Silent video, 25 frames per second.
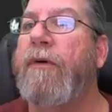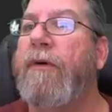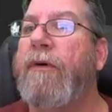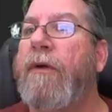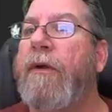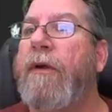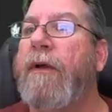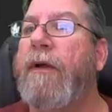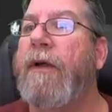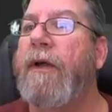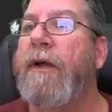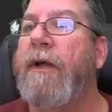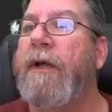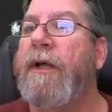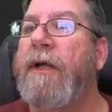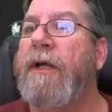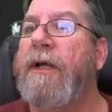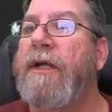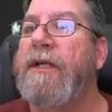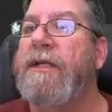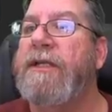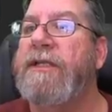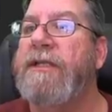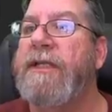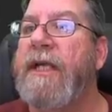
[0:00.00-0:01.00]
Nick did the thing.
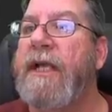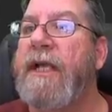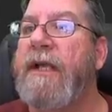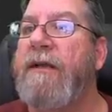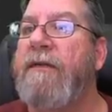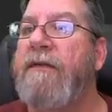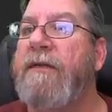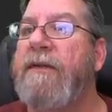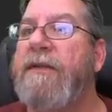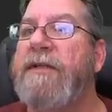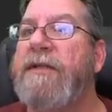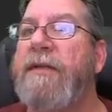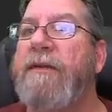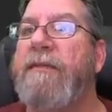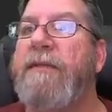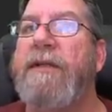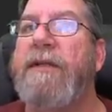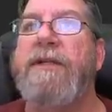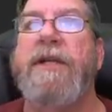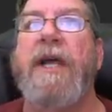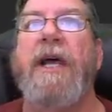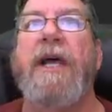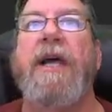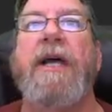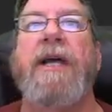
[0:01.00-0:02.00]
Save this image
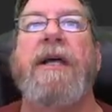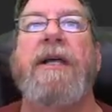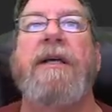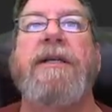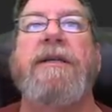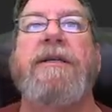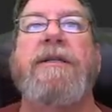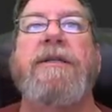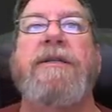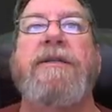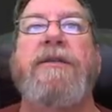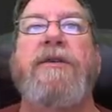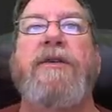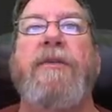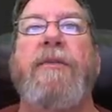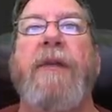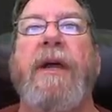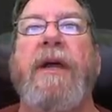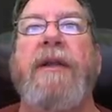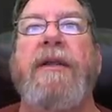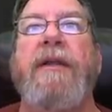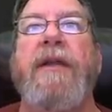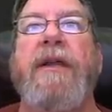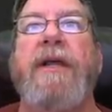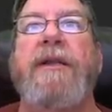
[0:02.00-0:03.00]
as to my
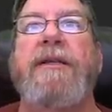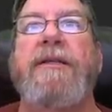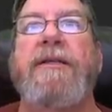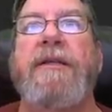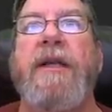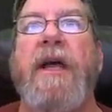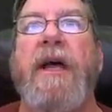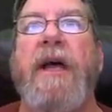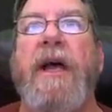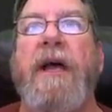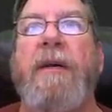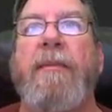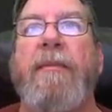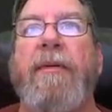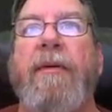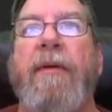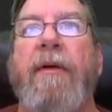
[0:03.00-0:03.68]
desktop.